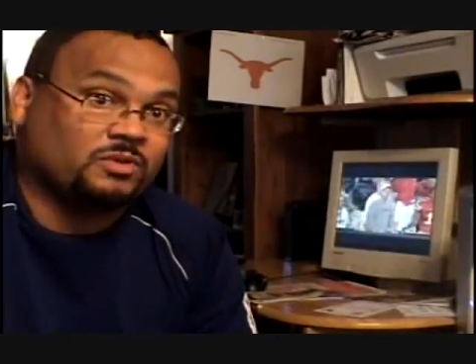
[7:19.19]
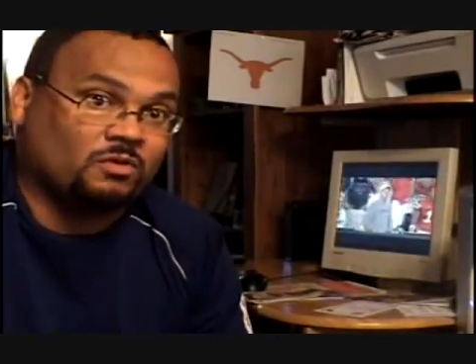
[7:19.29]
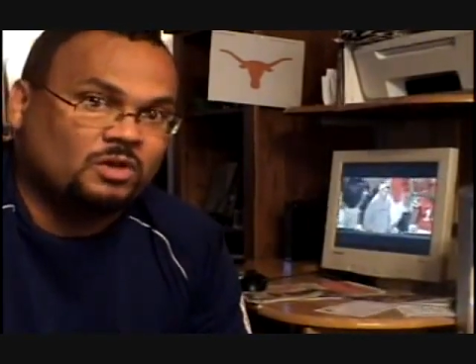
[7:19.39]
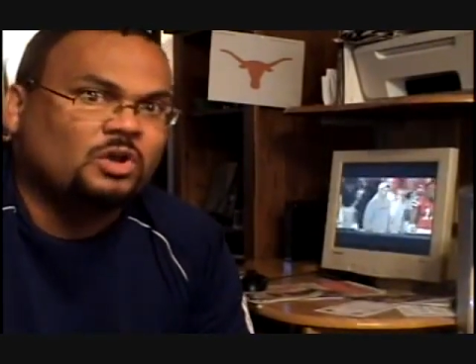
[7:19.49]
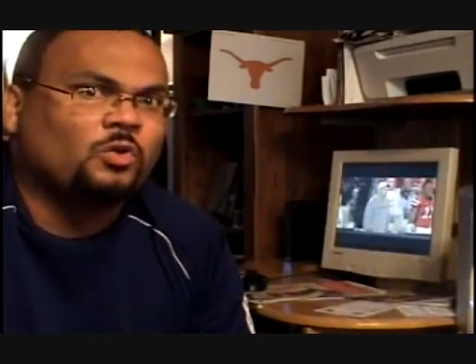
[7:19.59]

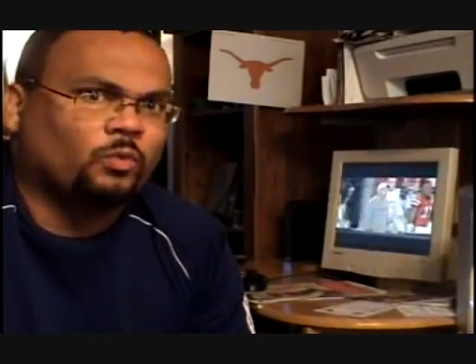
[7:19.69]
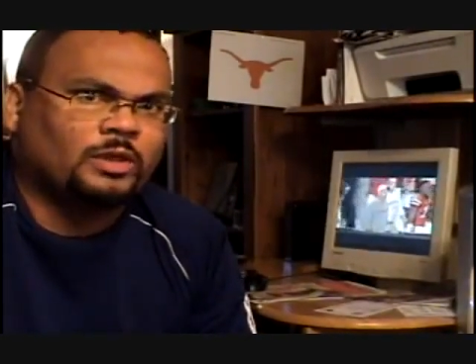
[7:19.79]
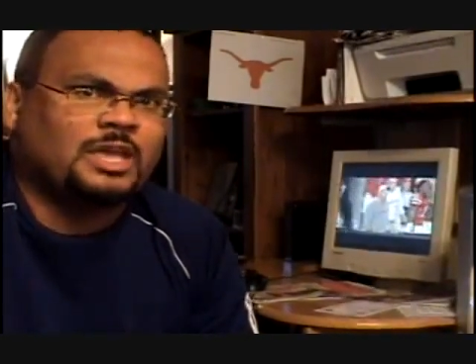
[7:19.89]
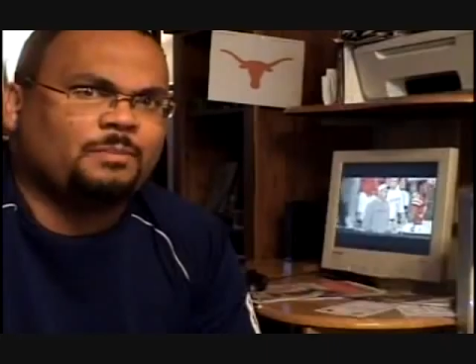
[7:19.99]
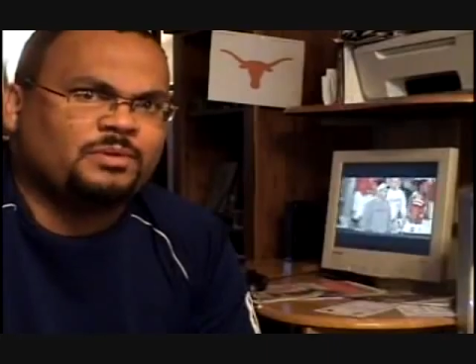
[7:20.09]
So
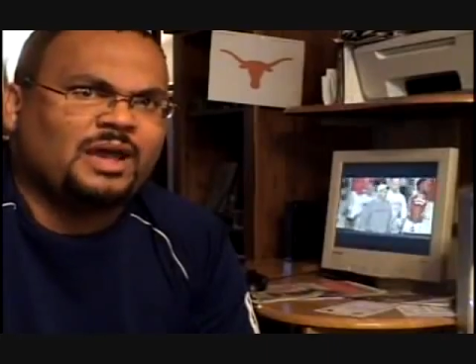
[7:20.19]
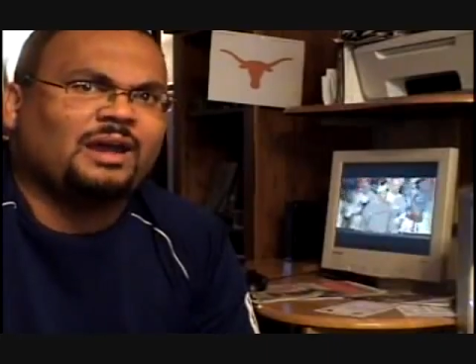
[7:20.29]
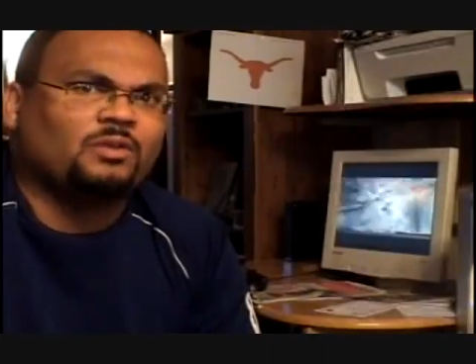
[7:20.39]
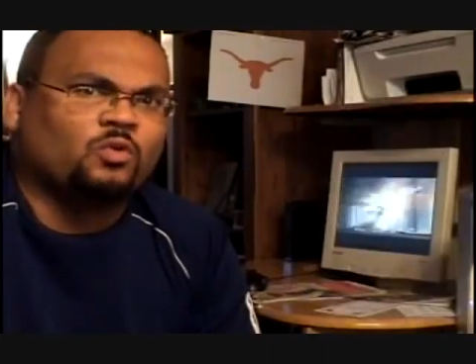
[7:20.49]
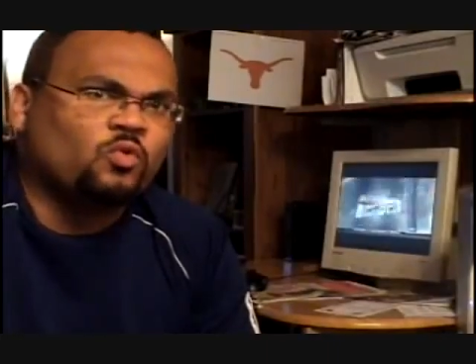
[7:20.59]
really keep an
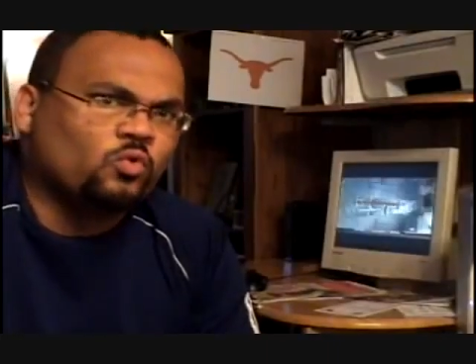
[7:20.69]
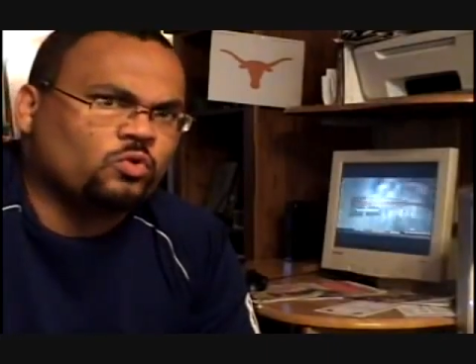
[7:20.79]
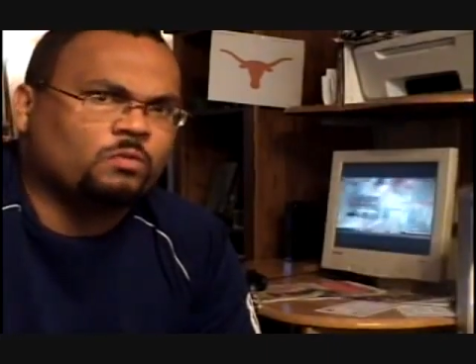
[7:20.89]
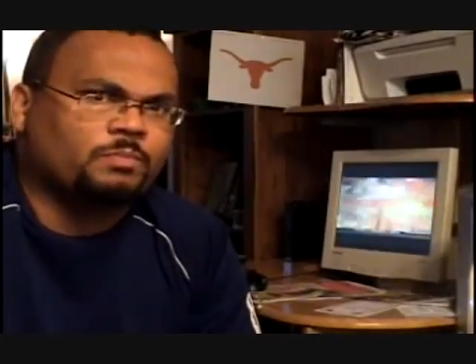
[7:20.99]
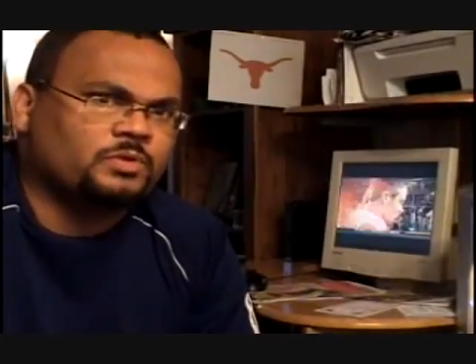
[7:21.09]
eye on the
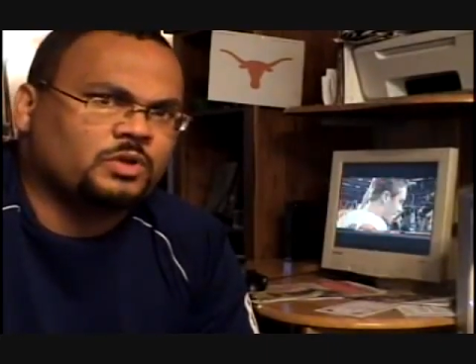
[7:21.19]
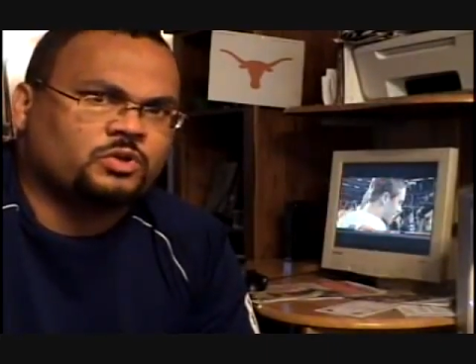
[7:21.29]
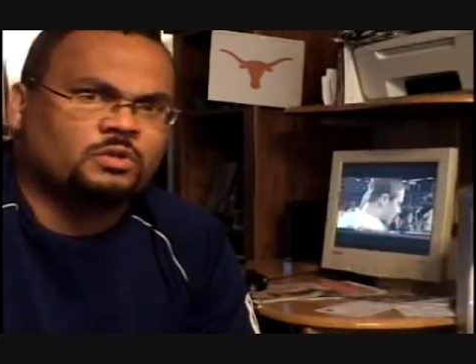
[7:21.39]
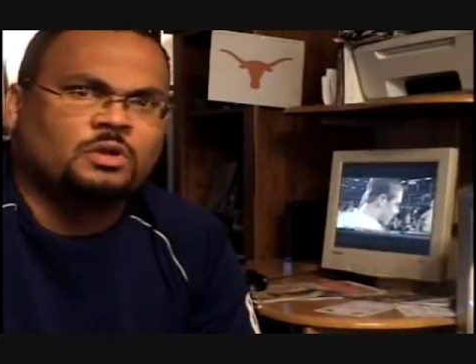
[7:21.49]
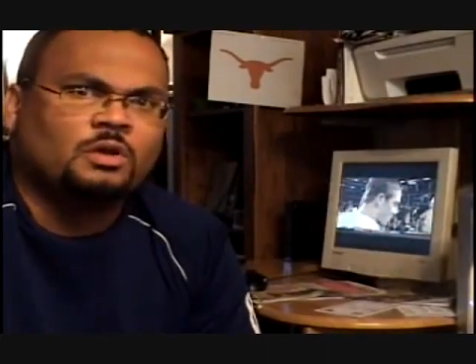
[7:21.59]
corner
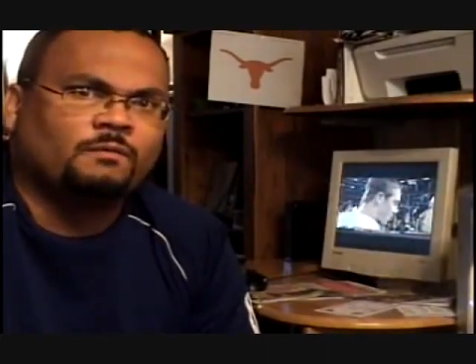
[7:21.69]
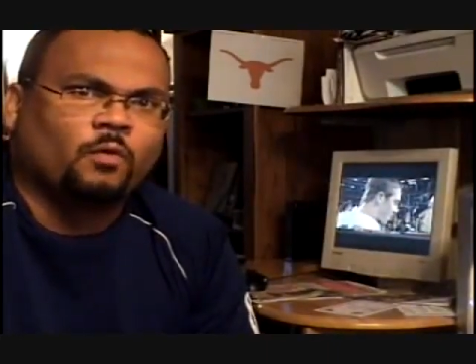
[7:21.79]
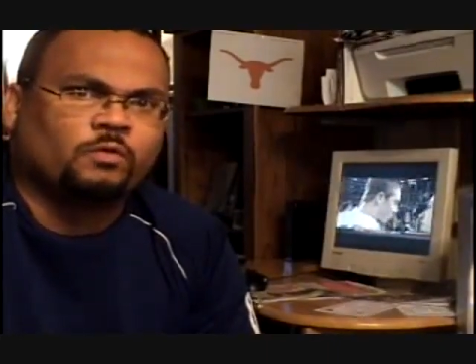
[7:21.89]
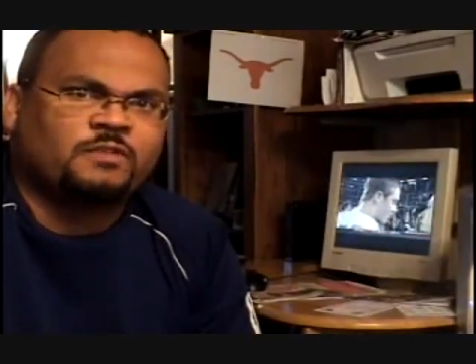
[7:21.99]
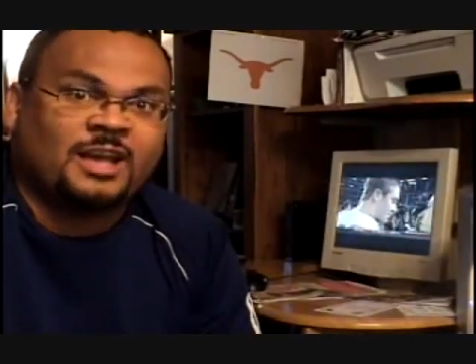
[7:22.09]
position
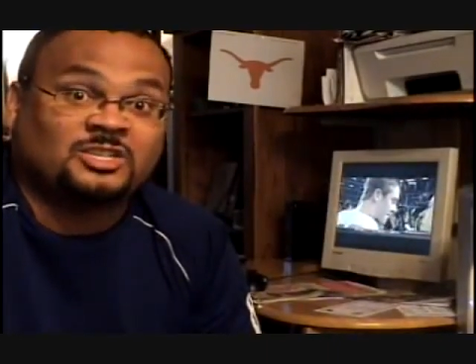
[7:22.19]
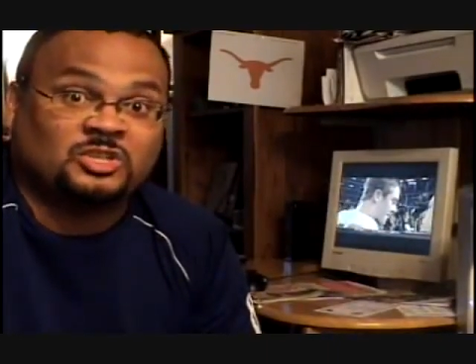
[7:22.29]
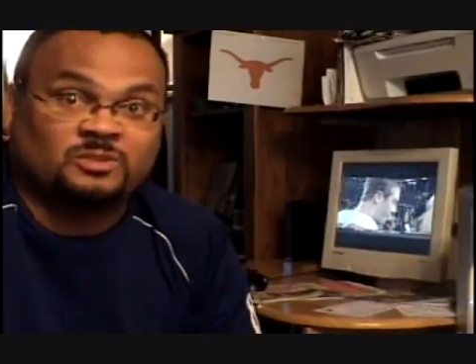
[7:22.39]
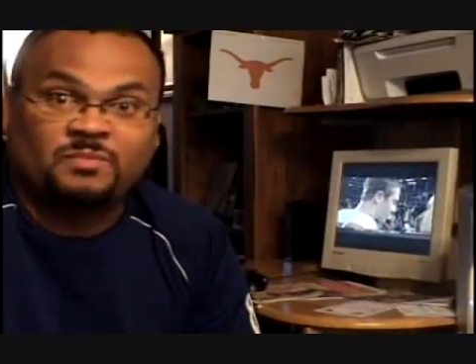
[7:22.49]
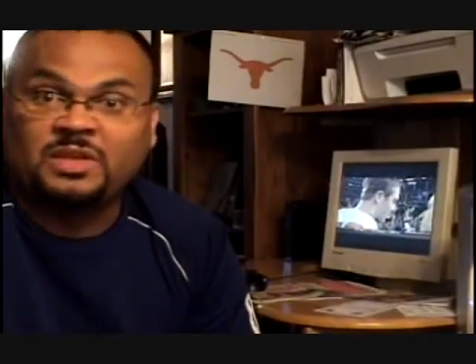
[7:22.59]
for
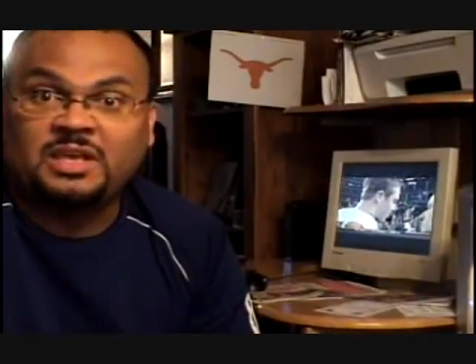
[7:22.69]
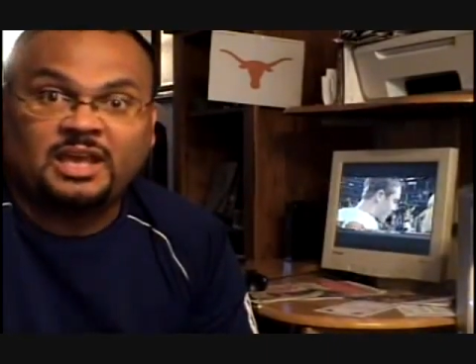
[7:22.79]
Texas.